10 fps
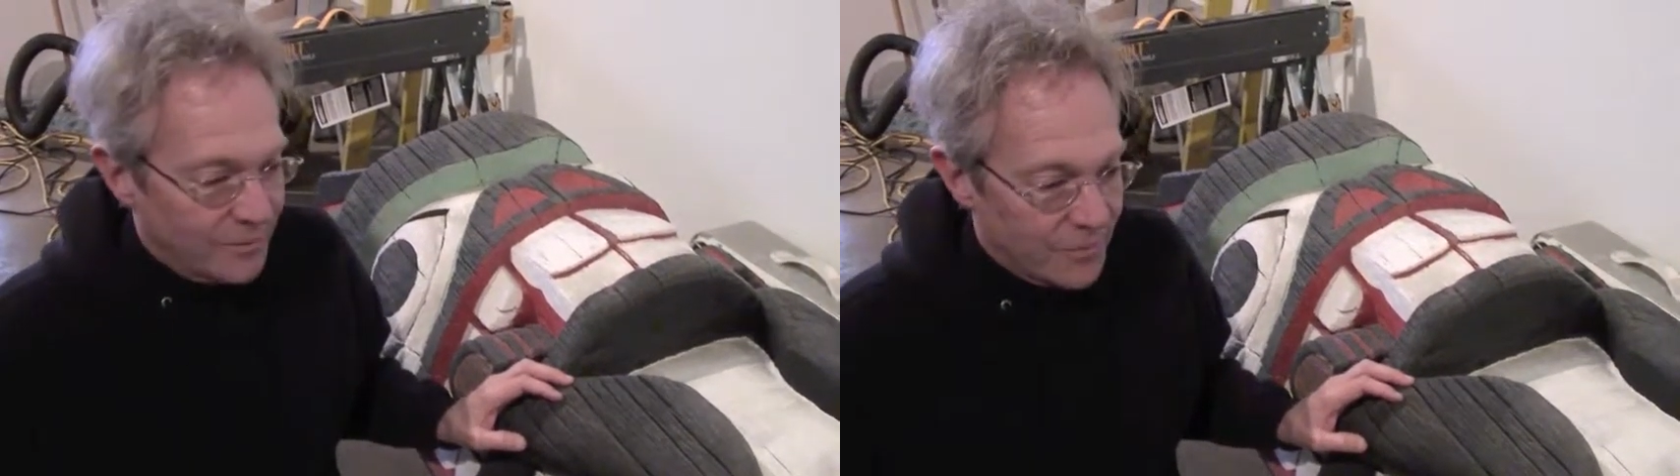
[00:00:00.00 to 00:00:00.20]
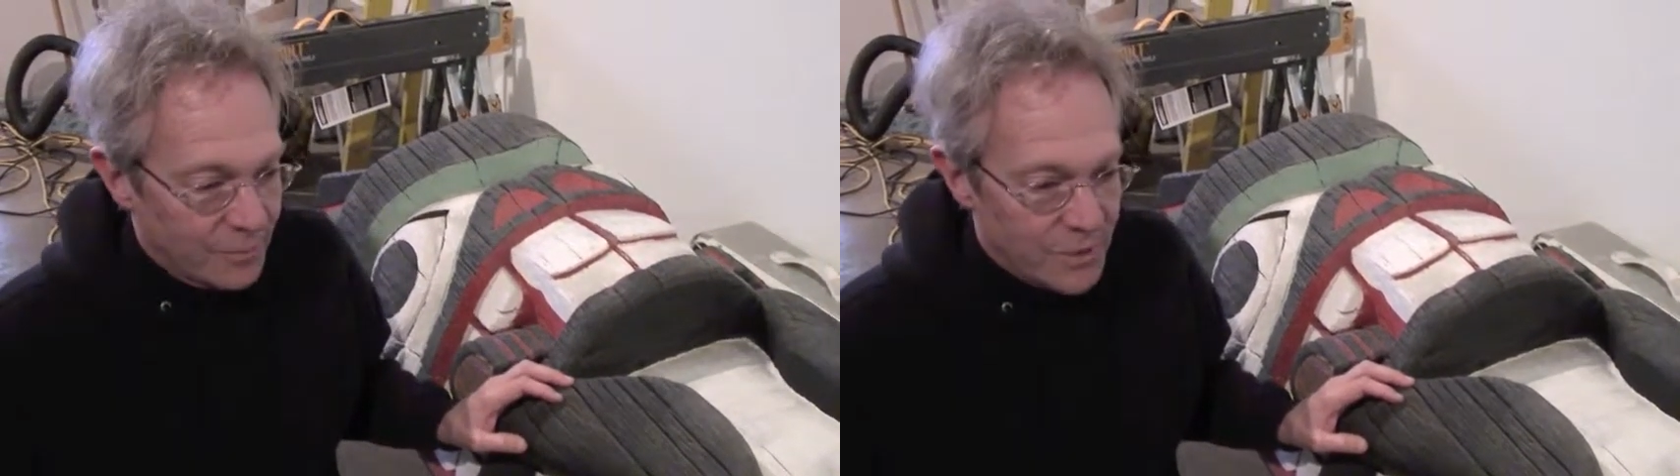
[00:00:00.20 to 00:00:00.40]

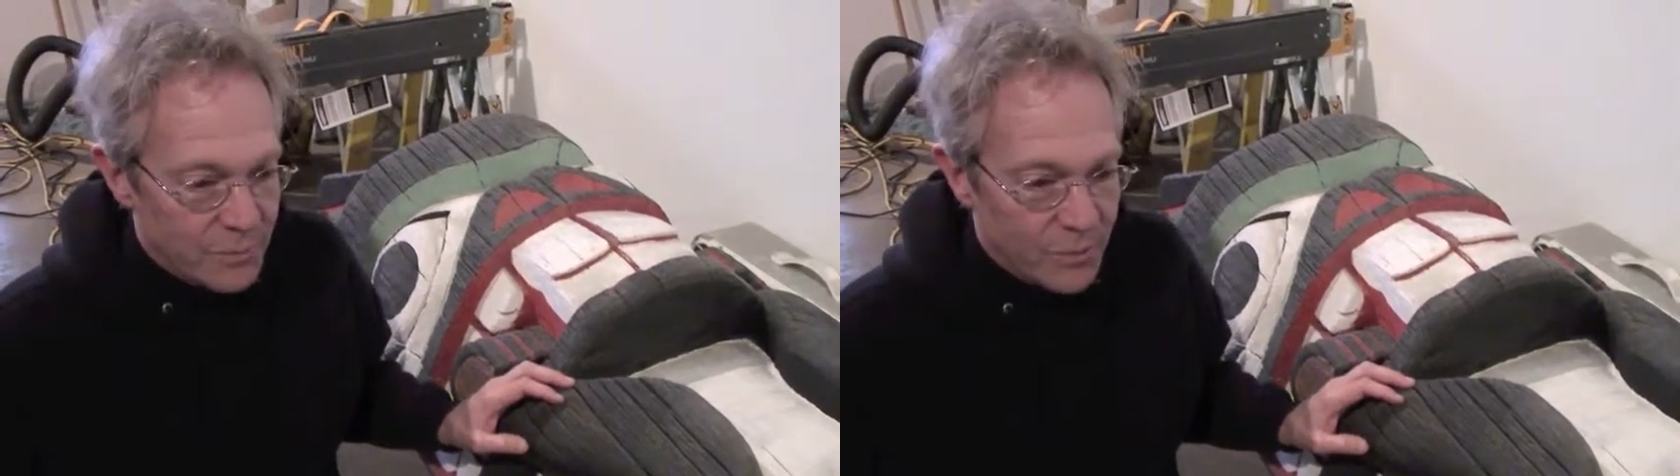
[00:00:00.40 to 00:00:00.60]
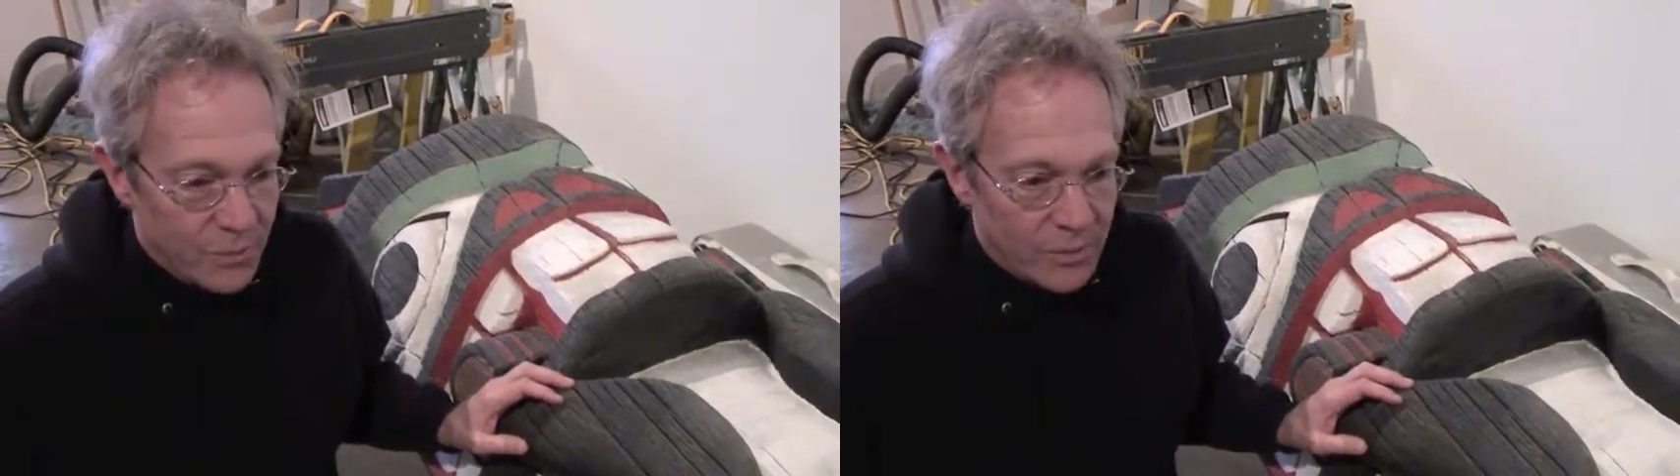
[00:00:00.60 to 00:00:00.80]
from this
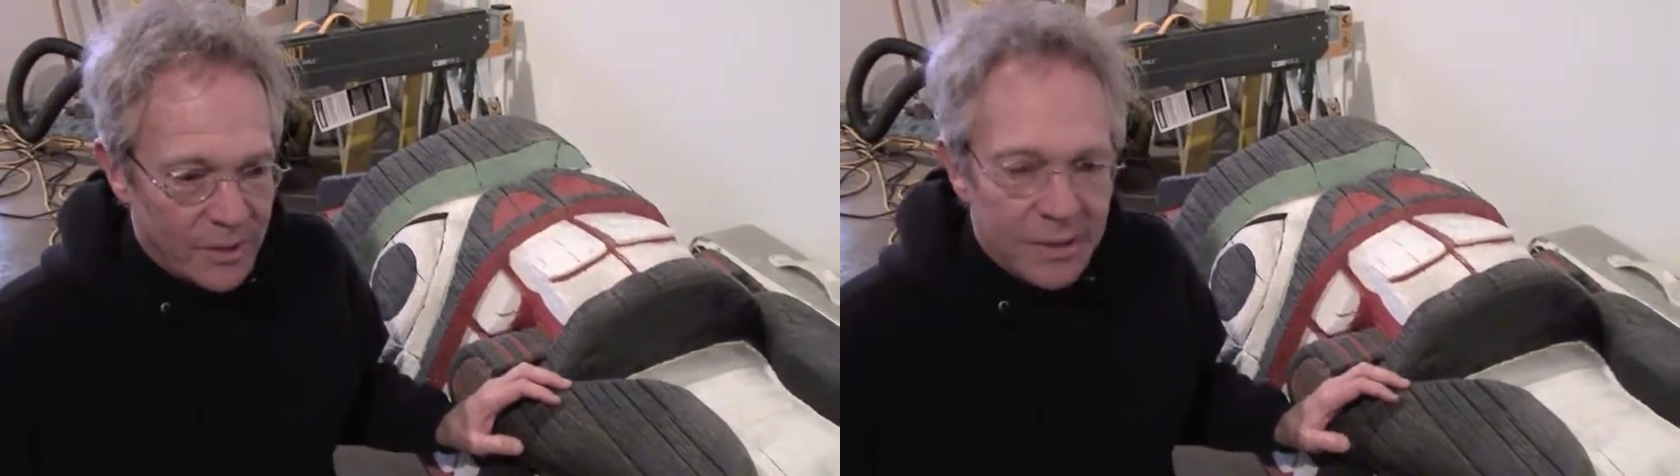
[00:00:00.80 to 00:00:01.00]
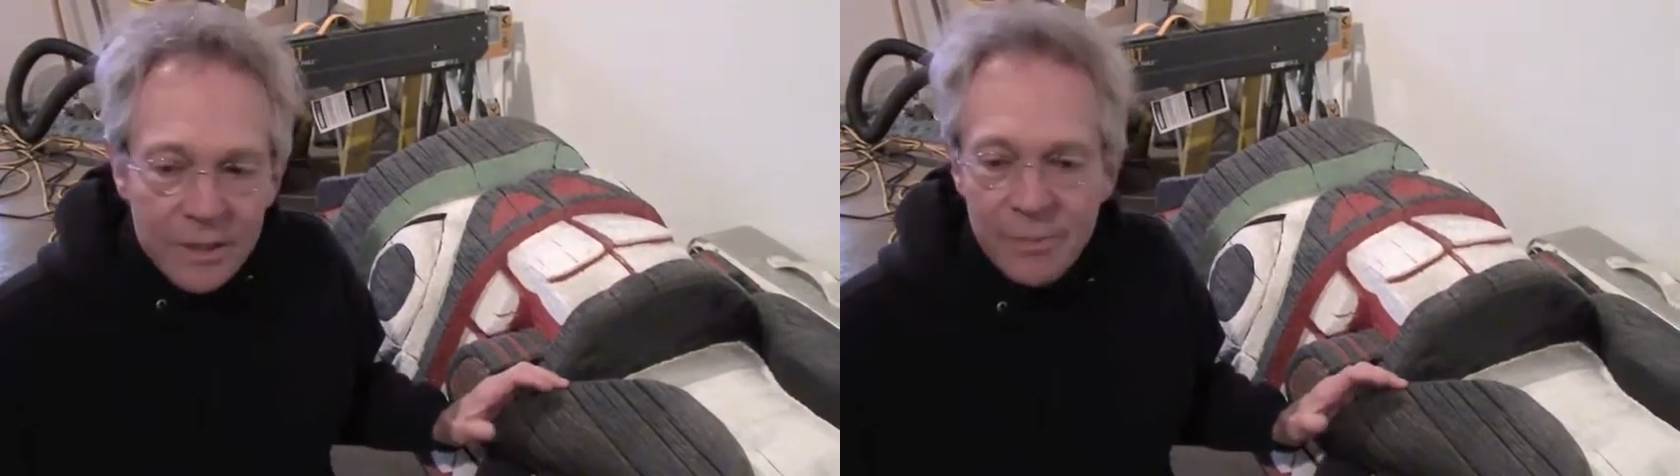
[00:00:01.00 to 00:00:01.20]
pole a
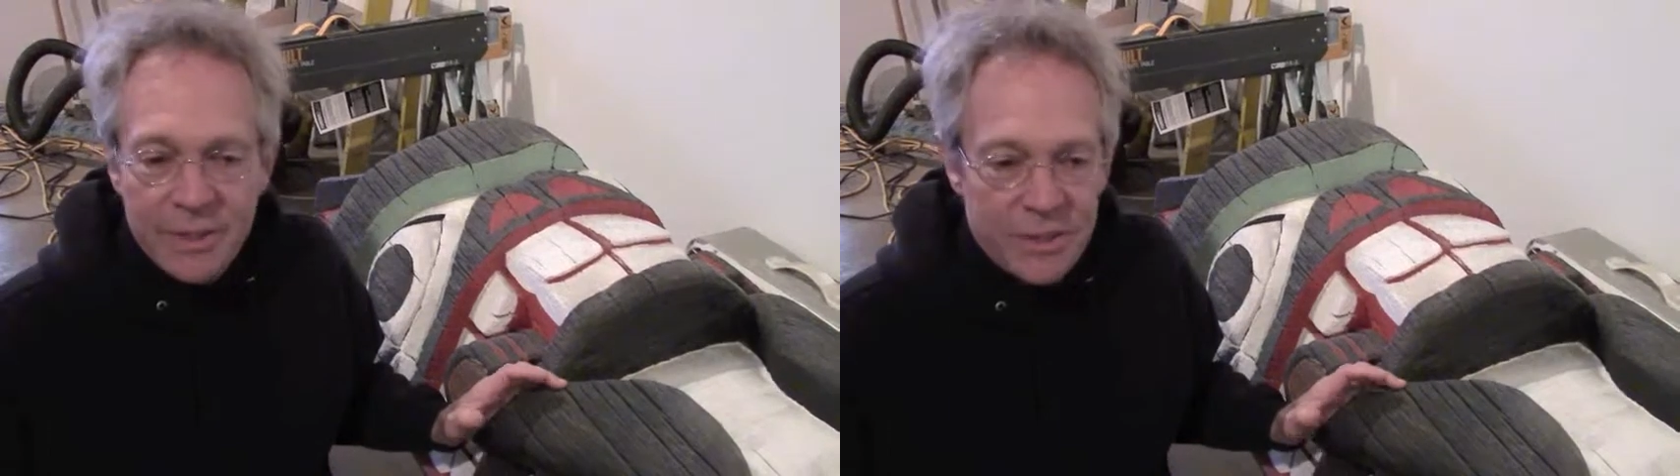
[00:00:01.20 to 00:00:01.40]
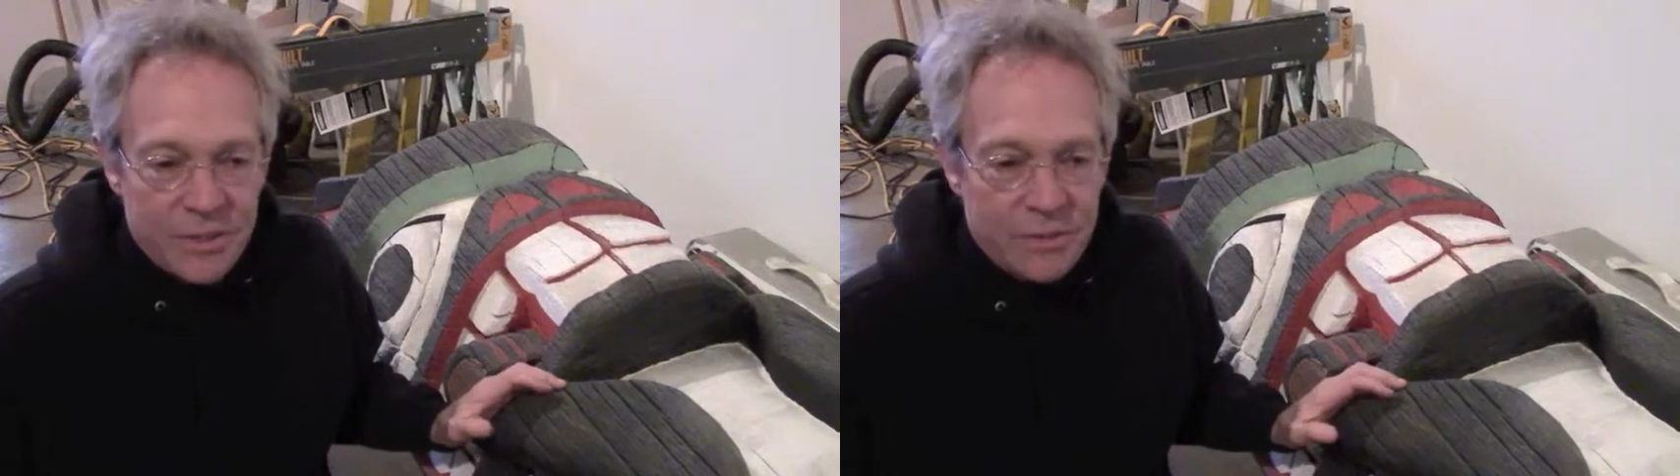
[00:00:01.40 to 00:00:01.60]
little
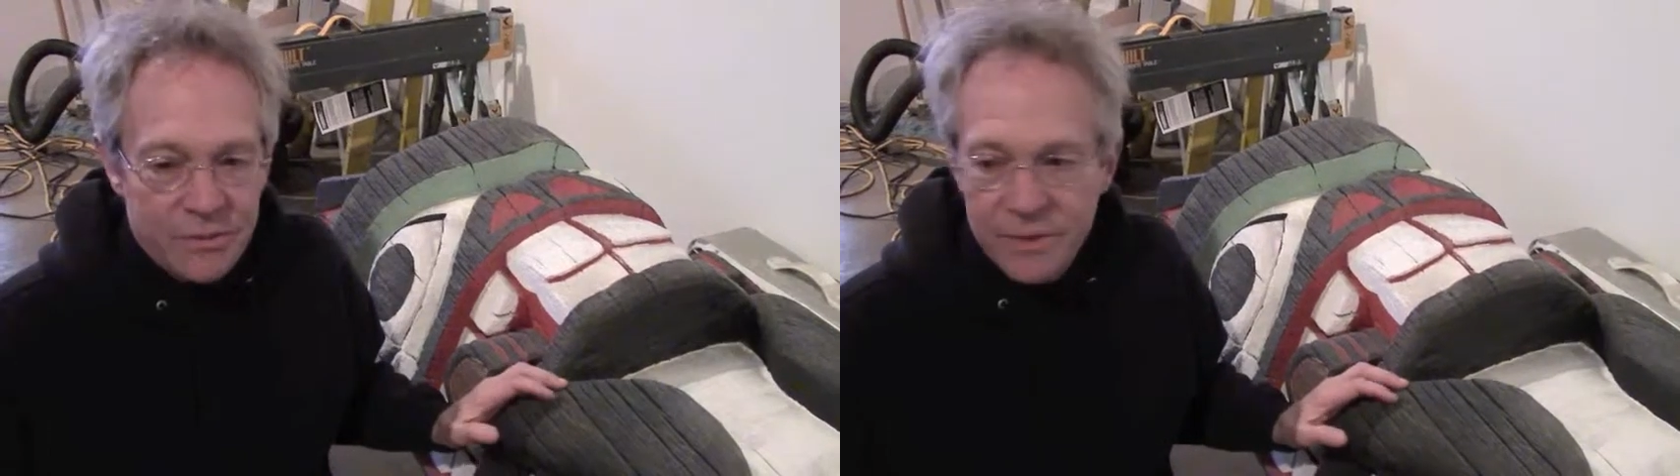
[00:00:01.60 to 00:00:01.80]
bit easier